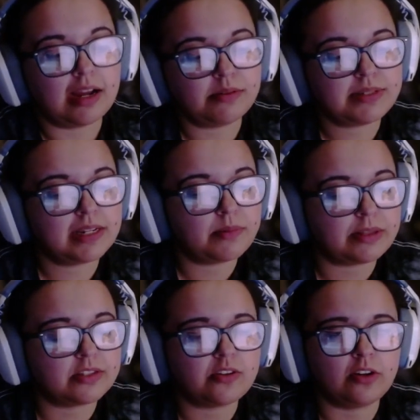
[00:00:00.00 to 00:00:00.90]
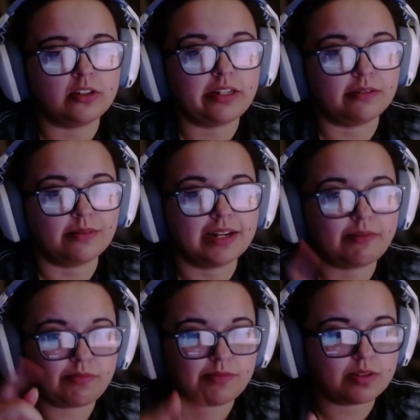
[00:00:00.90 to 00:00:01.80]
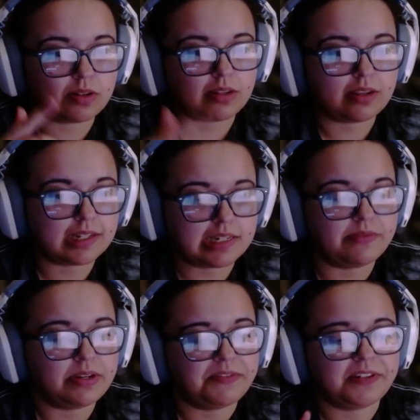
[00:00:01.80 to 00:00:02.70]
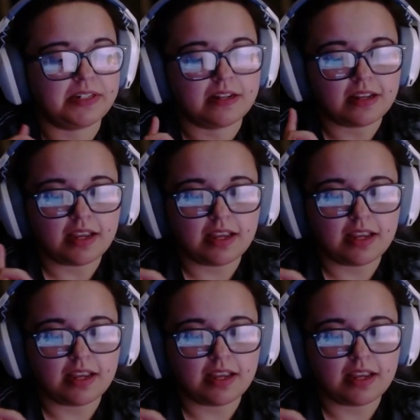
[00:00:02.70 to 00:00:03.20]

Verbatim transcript: I was thinking about this earlier when I saw the activity feed.